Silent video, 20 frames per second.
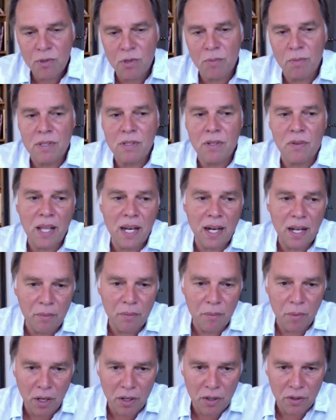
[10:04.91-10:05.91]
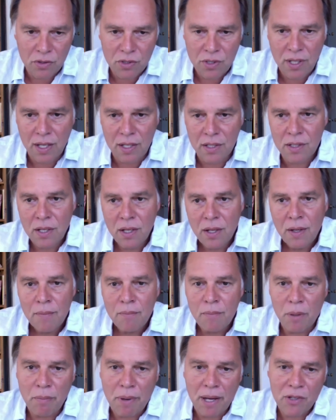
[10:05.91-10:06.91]
And based on that, I understand my
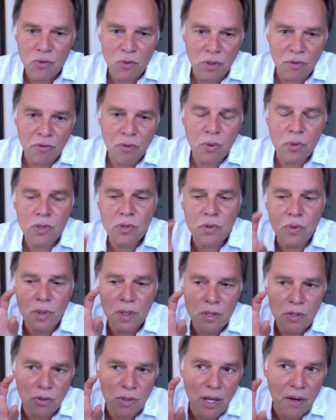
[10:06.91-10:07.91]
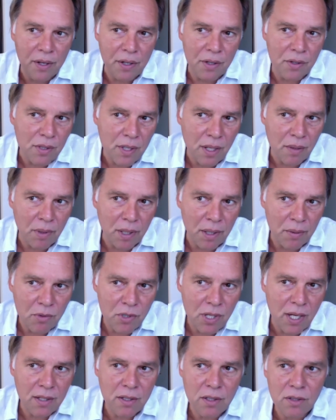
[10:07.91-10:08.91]
backstory and forestory. So now I understand my
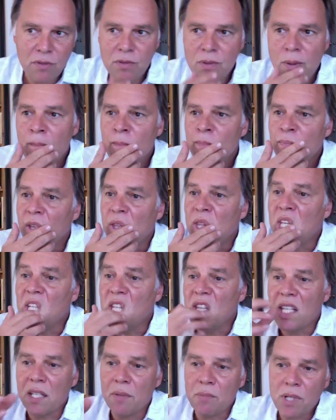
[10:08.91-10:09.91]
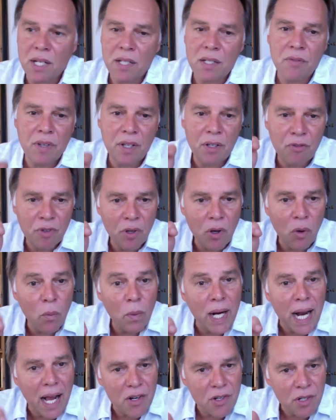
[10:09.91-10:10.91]
objectives. And then in the objective, I can figure out what
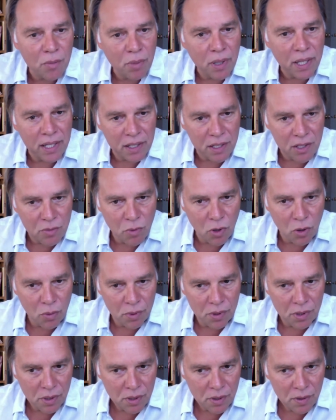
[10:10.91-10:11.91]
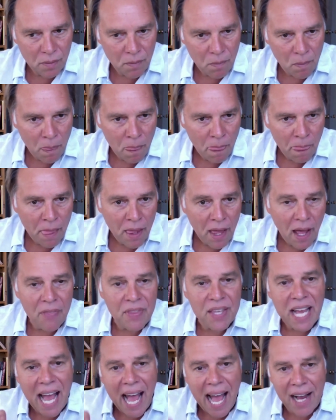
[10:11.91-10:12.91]
action I'm playing in each moment. And
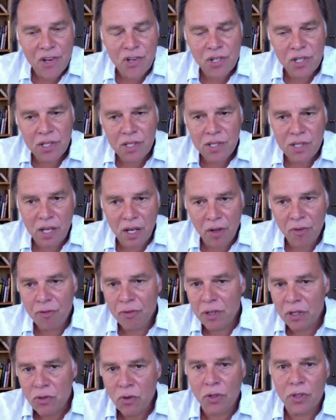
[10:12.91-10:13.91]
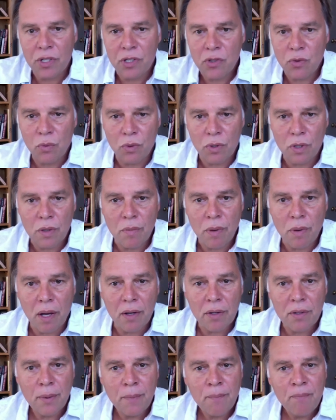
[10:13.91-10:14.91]
the action itself is all you need to worry about.
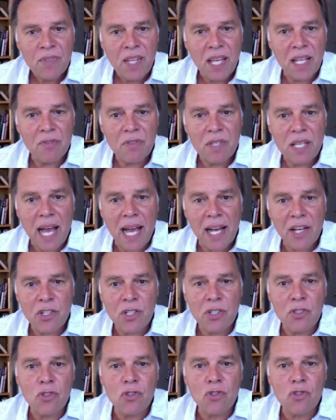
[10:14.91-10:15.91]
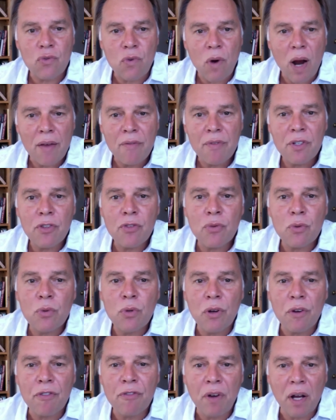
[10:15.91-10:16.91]
And if the action is drive it through
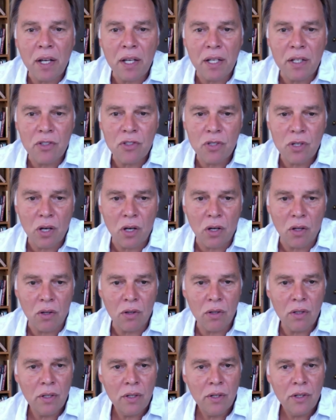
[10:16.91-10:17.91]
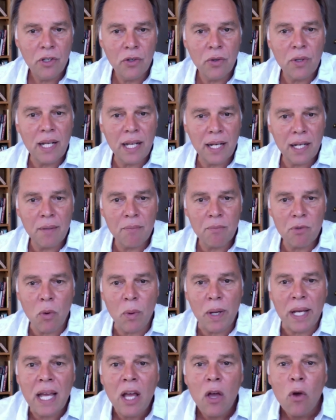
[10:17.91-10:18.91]
her fucking skull, you're going to end up
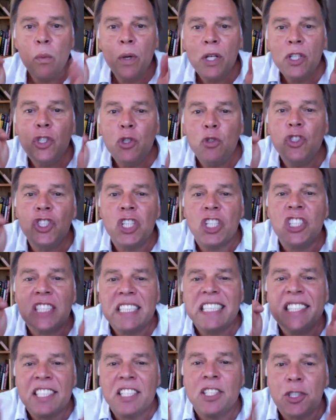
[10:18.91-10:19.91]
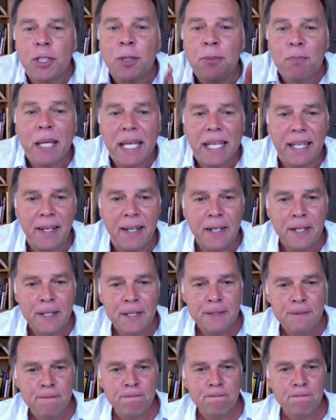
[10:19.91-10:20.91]
going, will you just listen to me?
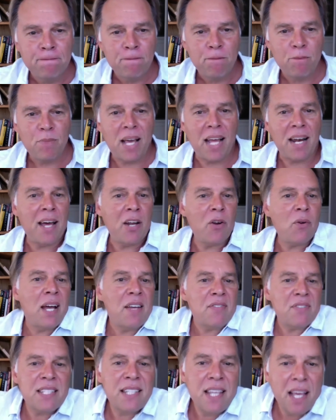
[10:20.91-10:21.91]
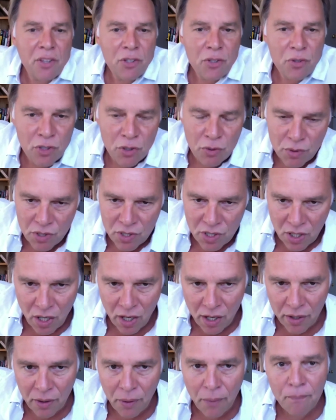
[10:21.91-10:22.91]
And I don't have to tell you to do it
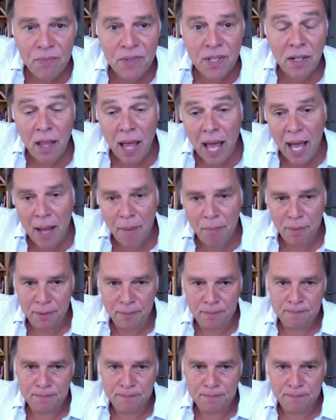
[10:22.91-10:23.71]
staccato. It'll happen.